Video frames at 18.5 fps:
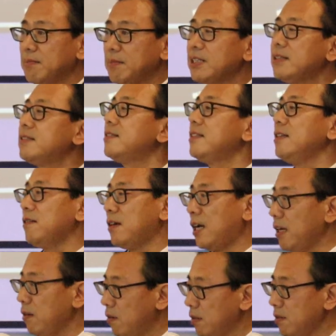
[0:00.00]
But
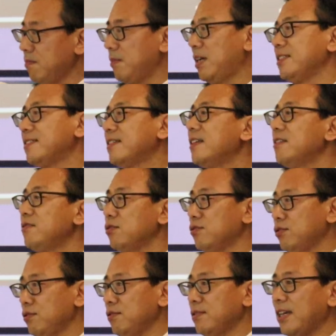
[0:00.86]
still, I want my son
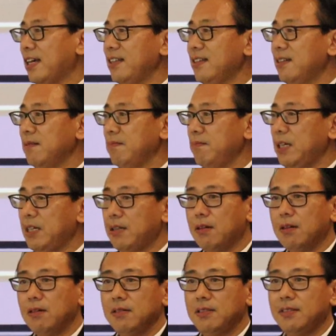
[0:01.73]
to do that
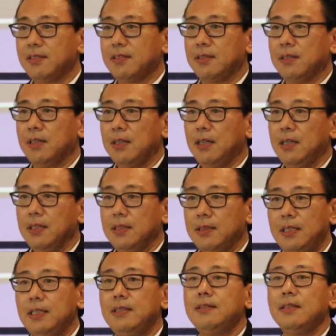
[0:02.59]
because
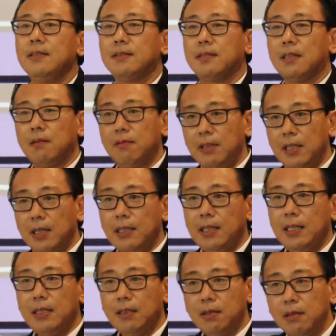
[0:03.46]
this is a
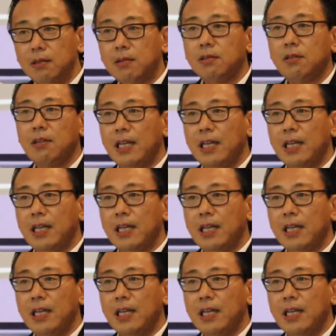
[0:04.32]
really good